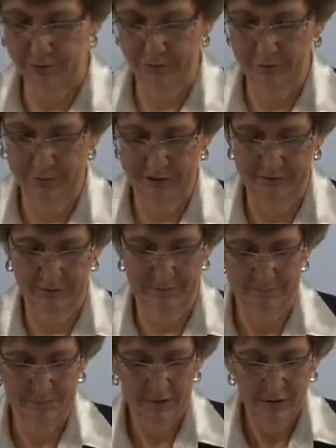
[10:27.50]
or
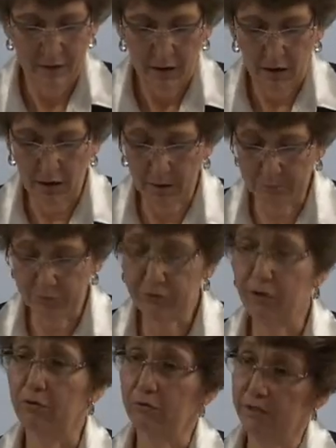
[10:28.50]
whatever.
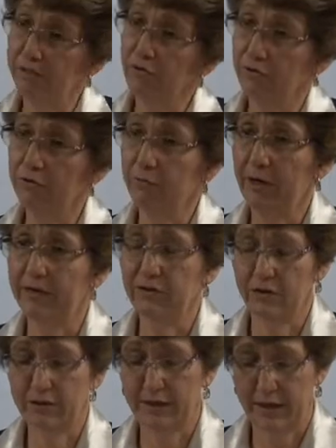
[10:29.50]
So it's a good
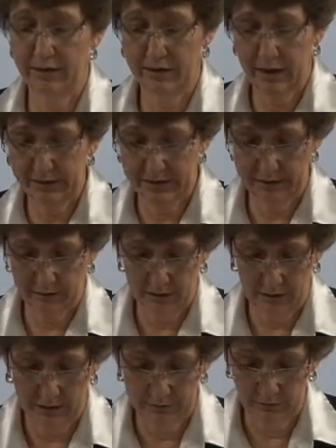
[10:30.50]
way to get an
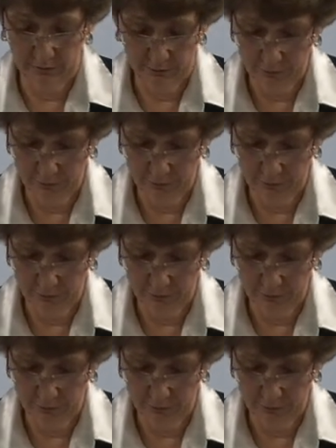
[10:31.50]
idea on